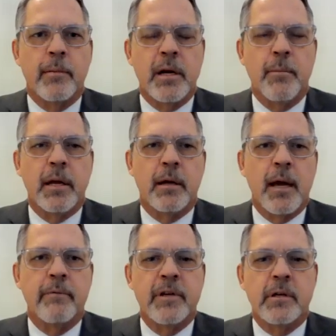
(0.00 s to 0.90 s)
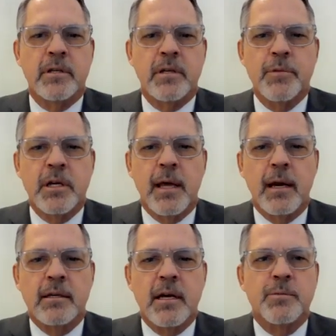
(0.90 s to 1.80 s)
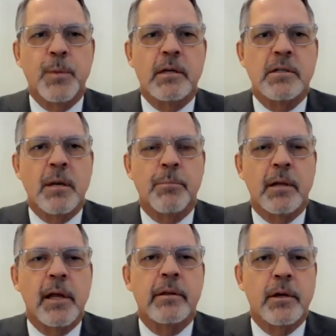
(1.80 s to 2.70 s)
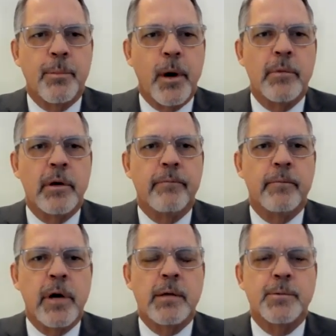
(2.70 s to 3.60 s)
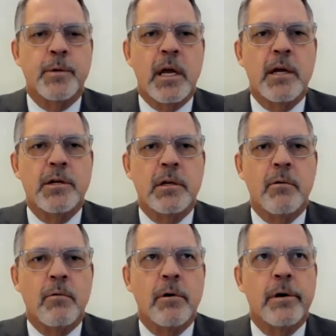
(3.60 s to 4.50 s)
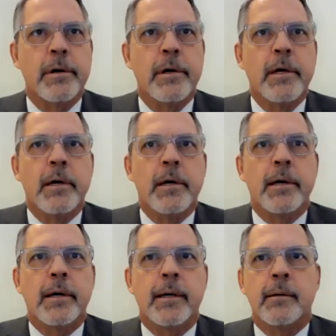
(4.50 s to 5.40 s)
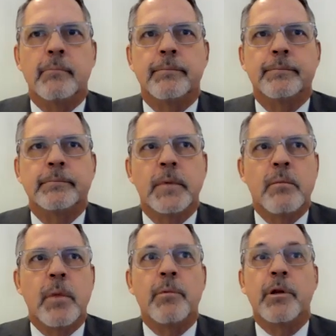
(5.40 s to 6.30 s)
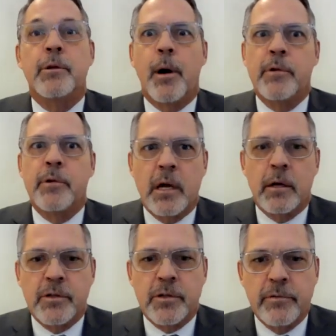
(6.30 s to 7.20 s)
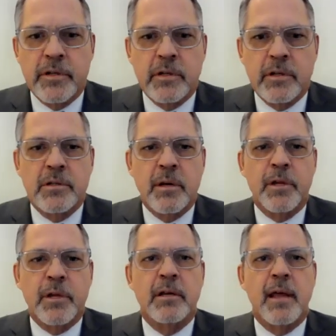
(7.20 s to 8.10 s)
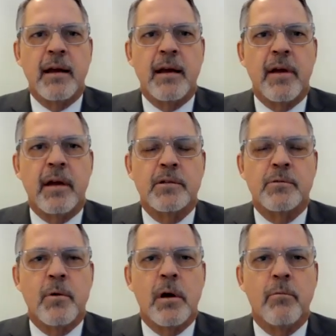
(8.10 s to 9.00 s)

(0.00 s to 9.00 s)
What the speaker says: I'm going to make a kind of an assumption that it does mean something like the Department of Transportation, or maybe Department of Child Services, something to that effect as well.